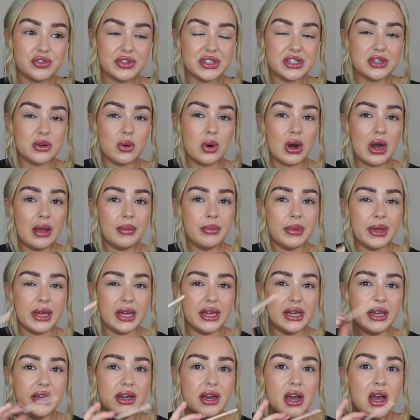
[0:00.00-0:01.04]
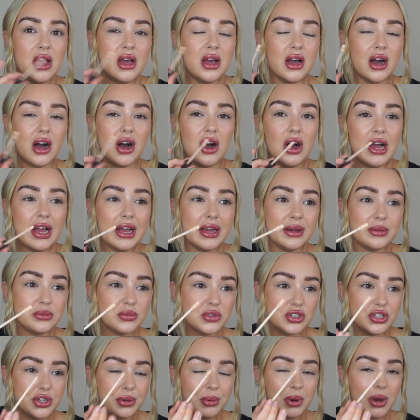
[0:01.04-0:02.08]
is quite big.
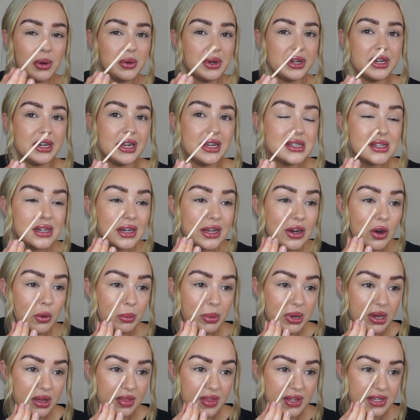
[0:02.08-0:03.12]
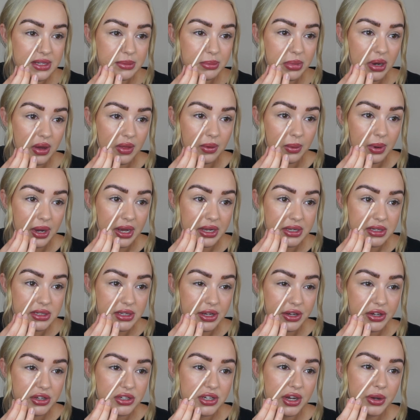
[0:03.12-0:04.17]
You only need a little bit of this, by the way, so
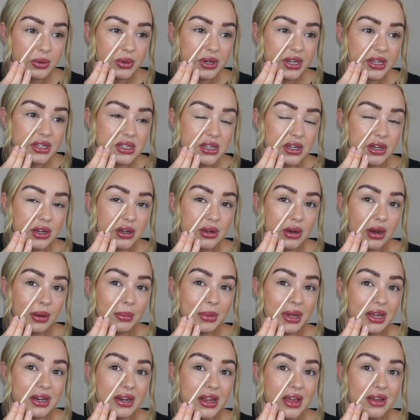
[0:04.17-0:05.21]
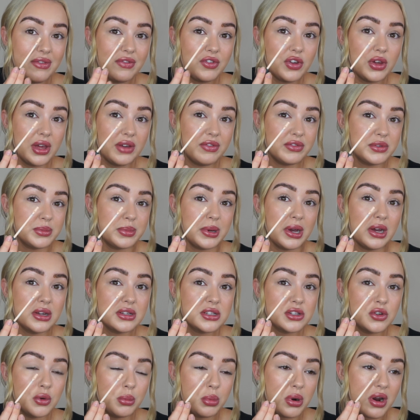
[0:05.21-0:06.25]
you don't need to, I mean, if
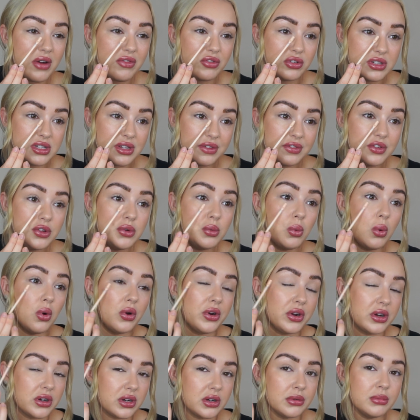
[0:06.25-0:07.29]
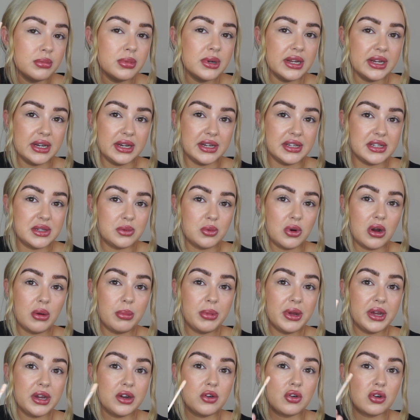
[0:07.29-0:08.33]
personal preference, if you want to completely swipe
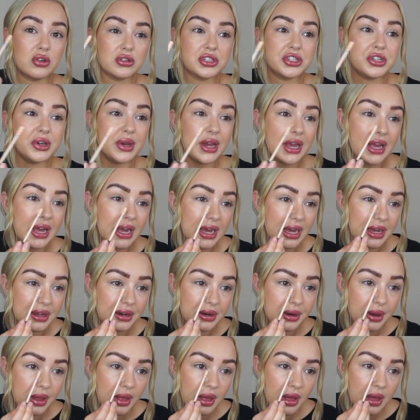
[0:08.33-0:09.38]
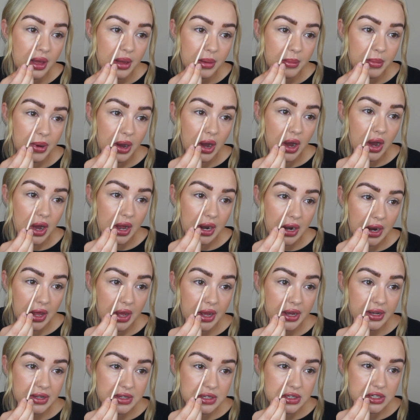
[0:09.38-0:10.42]
it across, you can, but I
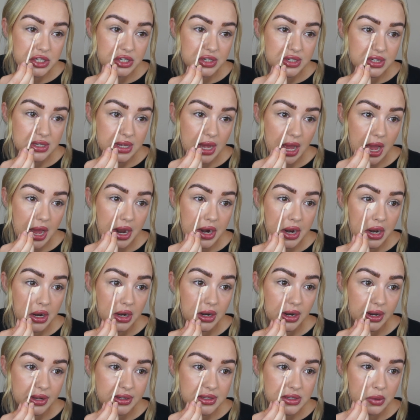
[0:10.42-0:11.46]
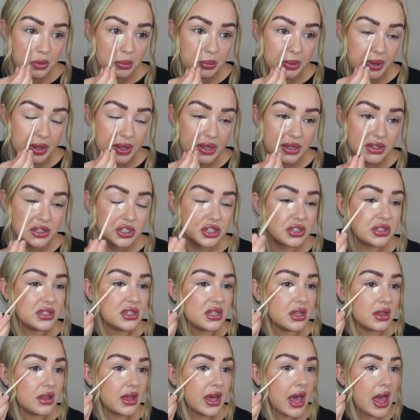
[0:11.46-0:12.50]
like to just add a little bit
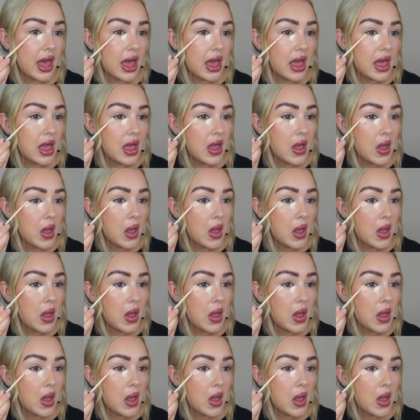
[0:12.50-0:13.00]
just there